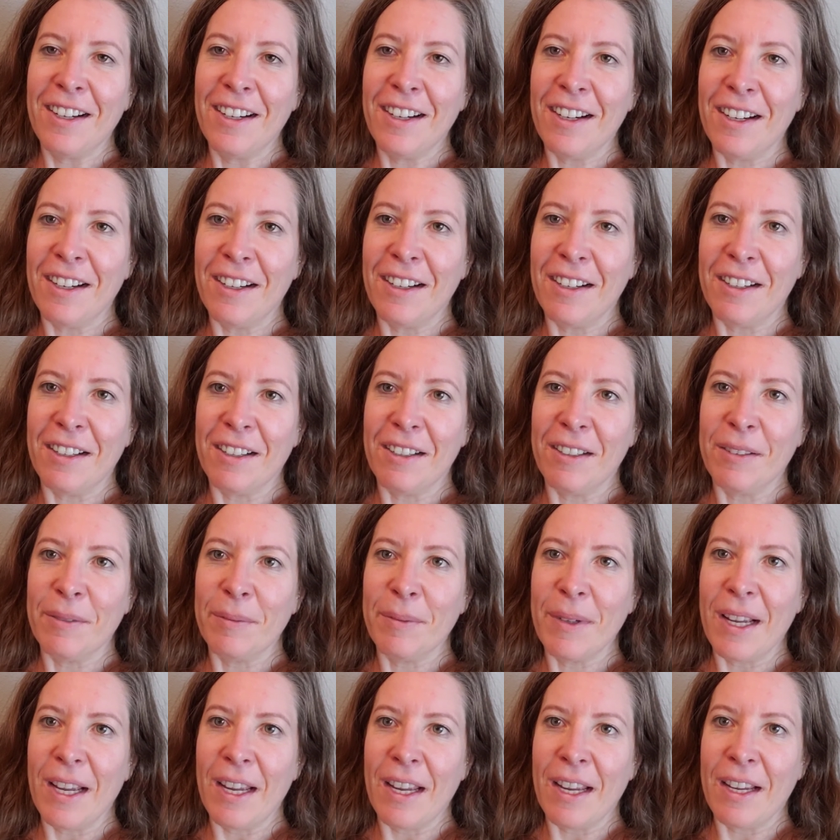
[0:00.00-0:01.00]

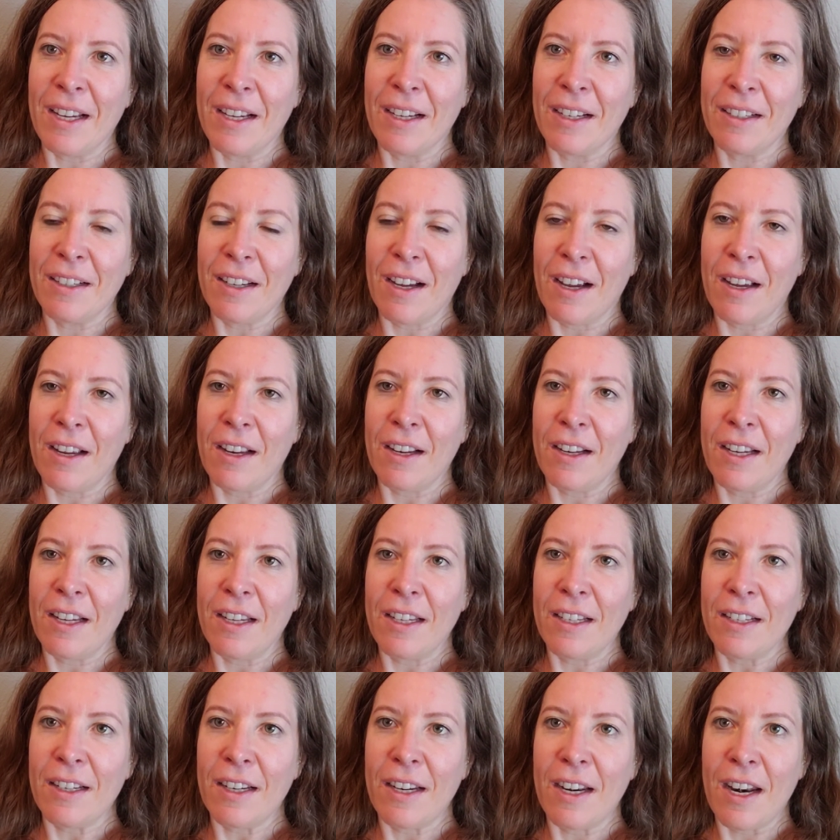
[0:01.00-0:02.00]
And I
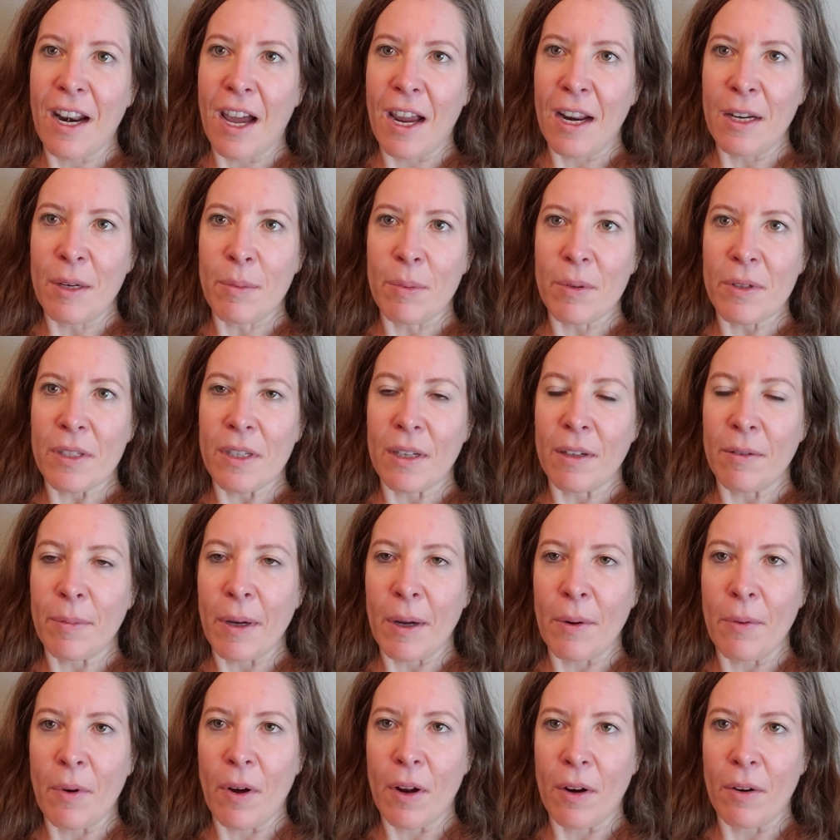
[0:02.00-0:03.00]
hit 90% of
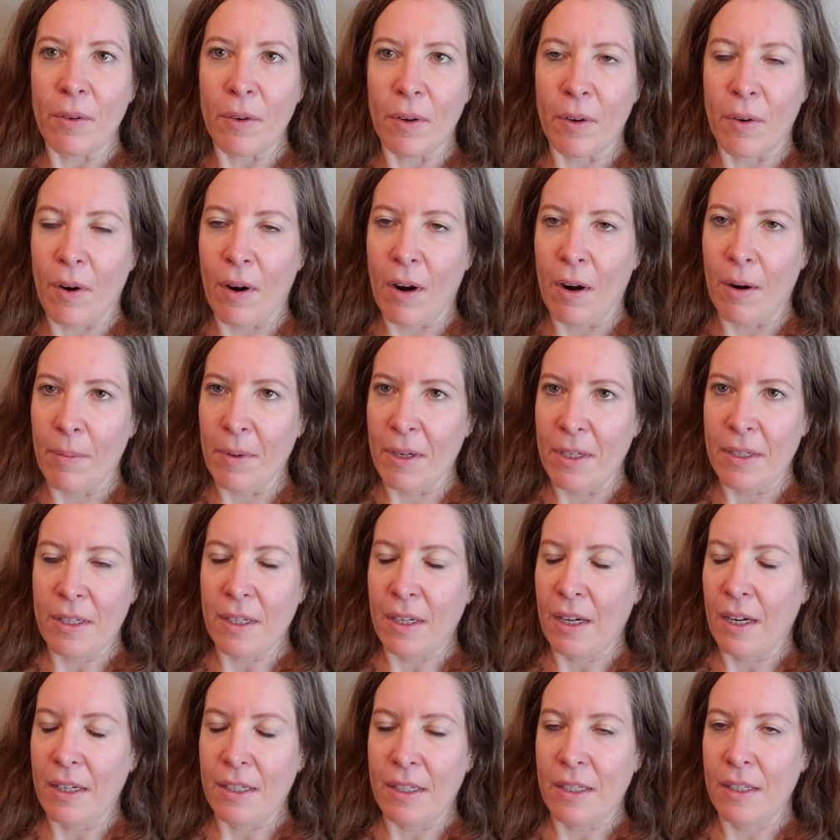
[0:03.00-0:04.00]
my water requirements,
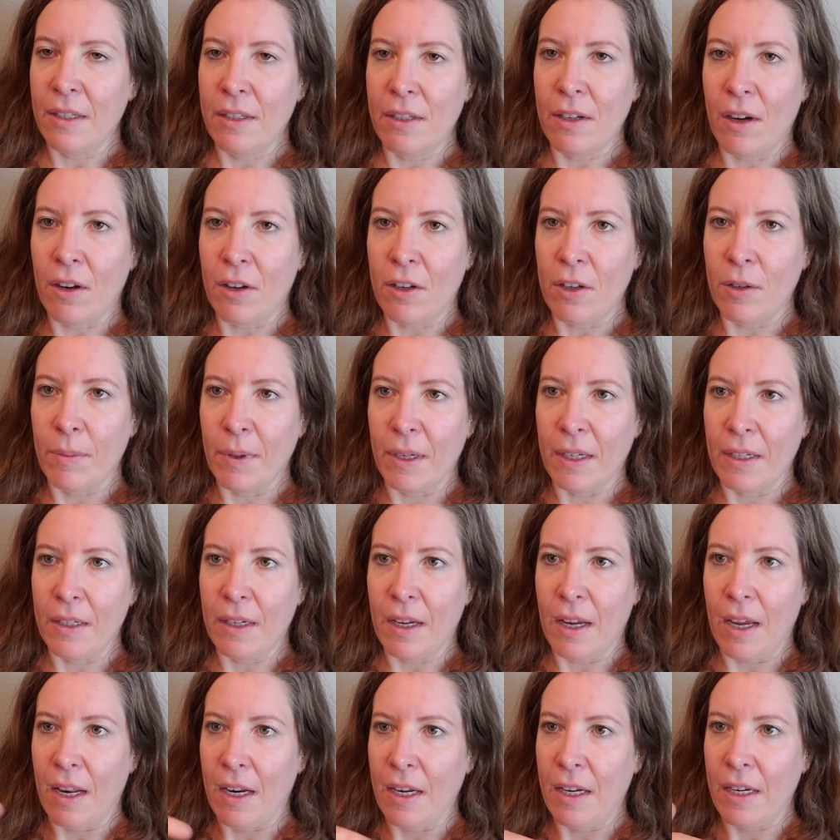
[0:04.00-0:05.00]
and I didn't document
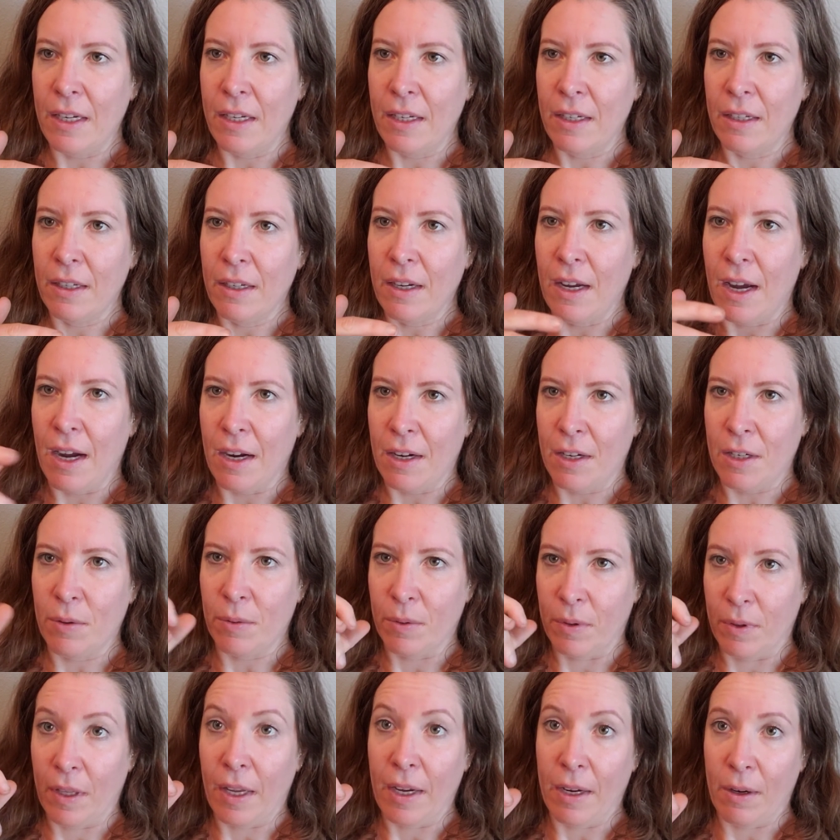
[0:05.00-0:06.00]
any
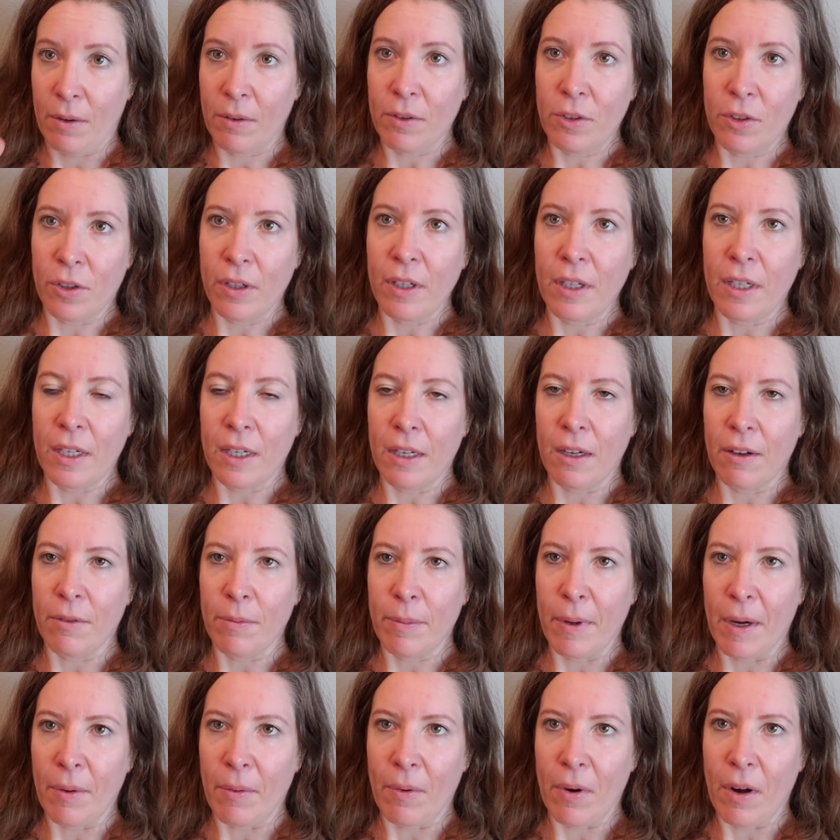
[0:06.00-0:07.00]
actual like drinking of
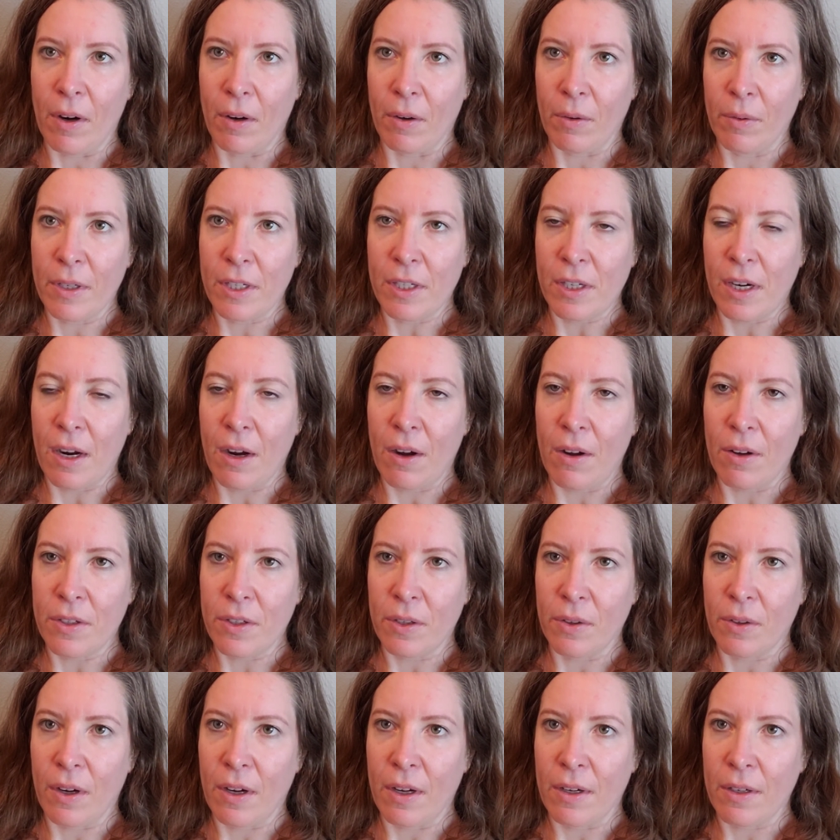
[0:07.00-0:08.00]
my water, which I
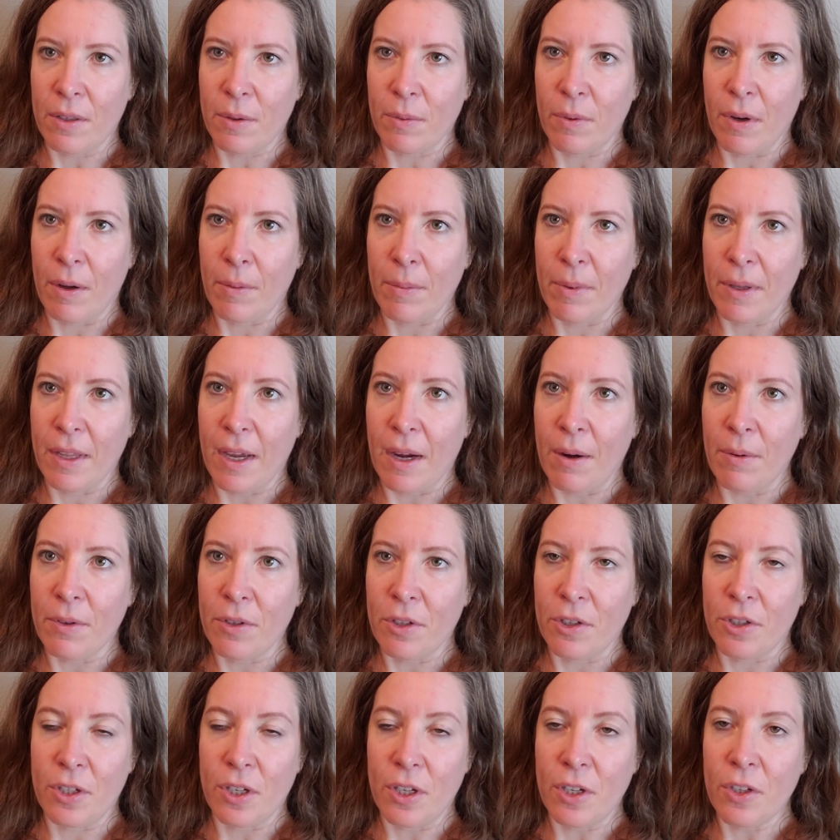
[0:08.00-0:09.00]
also got as well, but that
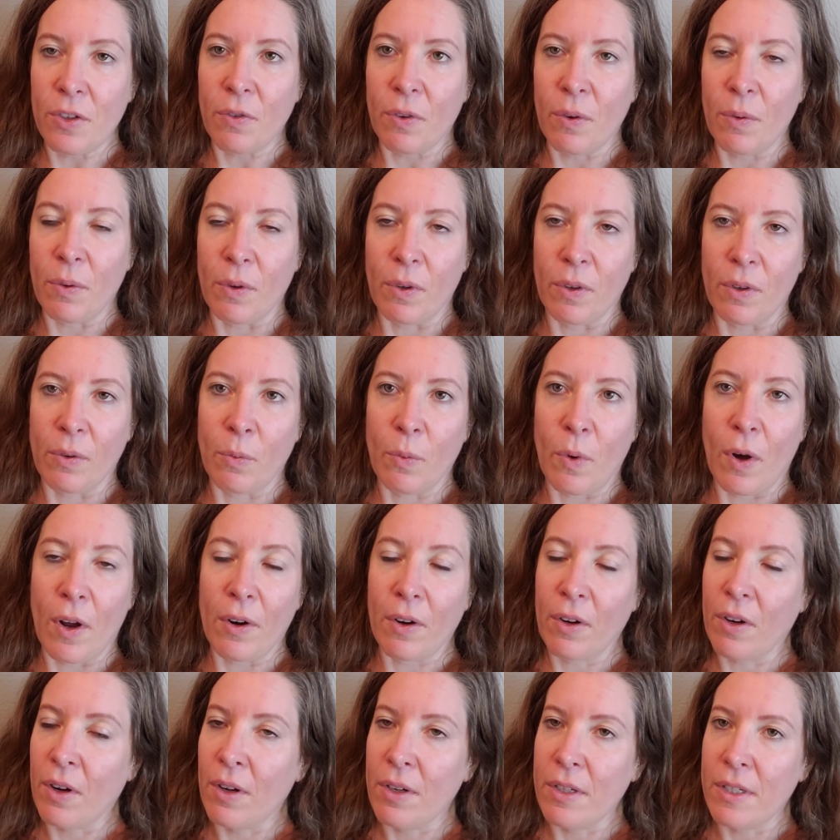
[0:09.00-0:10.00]
was just from the
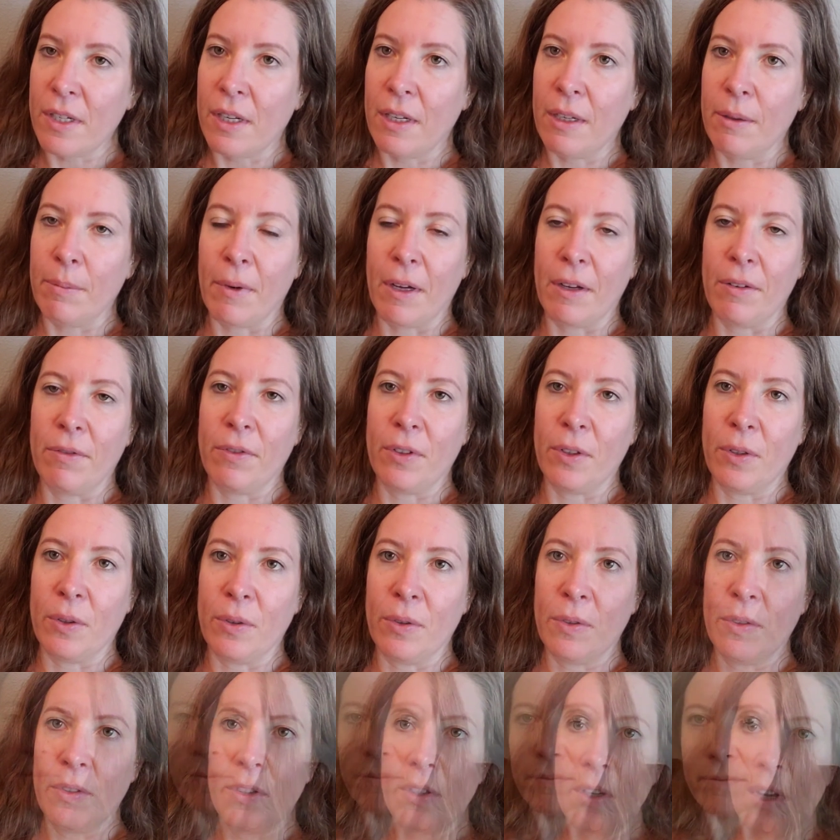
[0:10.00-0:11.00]
water content in my
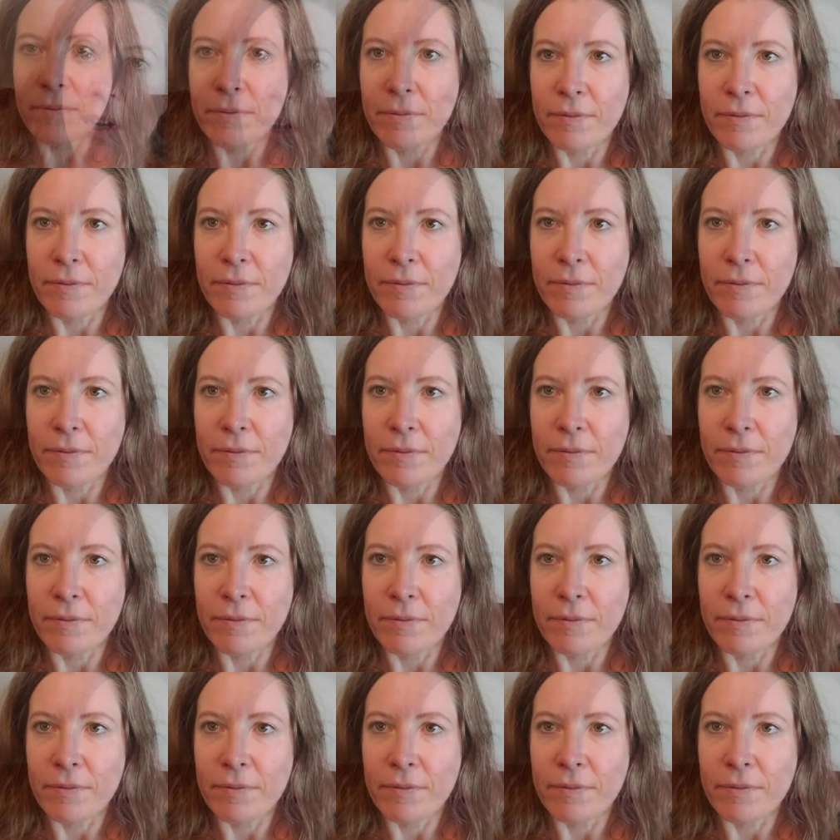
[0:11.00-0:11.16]
foods.